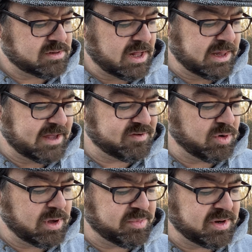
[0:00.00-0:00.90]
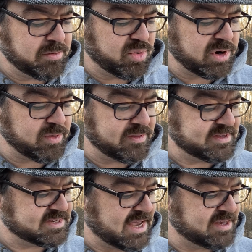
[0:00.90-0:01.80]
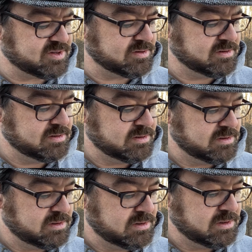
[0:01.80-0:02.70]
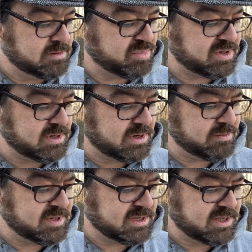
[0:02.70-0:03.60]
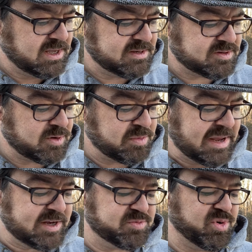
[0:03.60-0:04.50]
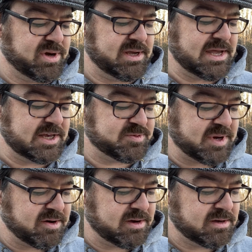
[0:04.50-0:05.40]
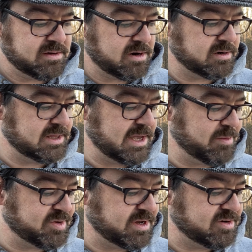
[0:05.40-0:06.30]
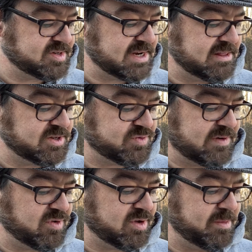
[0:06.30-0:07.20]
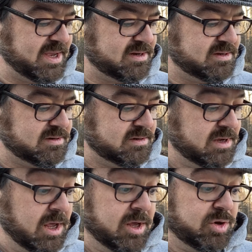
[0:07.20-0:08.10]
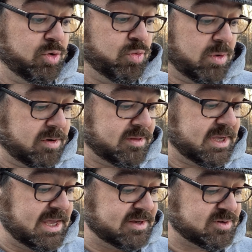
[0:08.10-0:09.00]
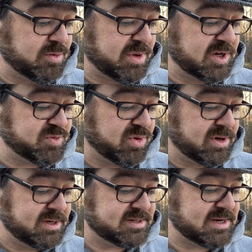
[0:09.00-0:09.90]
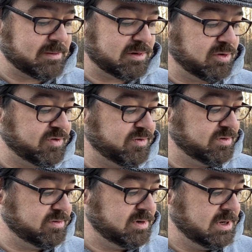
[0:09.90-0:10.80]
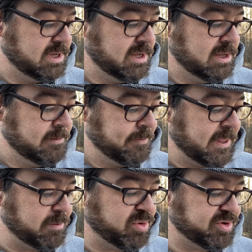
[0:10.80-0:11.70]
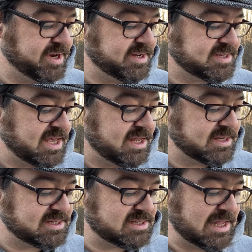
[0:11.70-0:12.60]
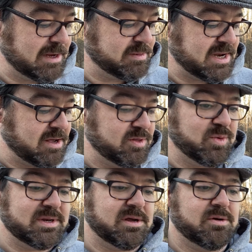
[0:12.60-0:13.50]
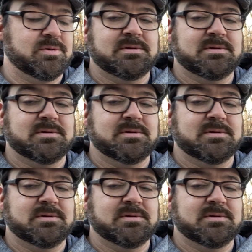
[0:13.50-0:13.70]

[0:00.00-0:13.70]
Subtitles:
I'll have no impudent boy around this castle. But I'm the king's own page boy, gasped Eric, hardly able to understand this dreadful command. You were the king's own page boy, snapped Lord Droon. He pulled in his head and slammed down the window.